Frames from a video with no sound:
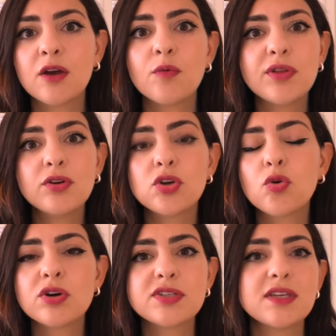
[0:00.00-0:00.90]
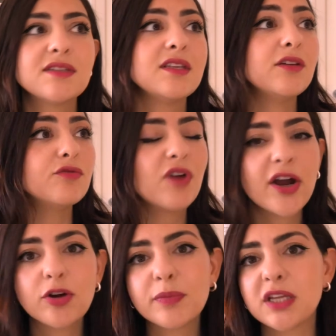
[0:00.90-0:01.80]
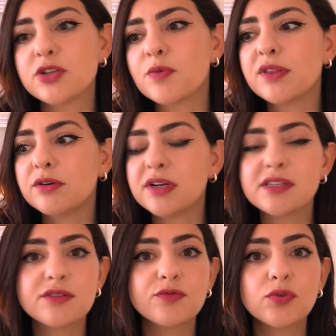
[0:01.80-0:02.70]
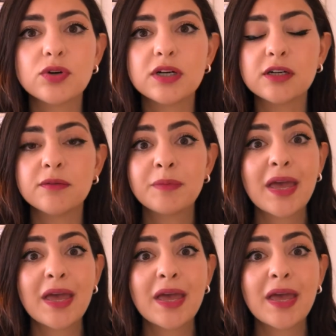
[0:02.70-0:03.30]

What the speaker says: Whether yours is the environment, whether it's for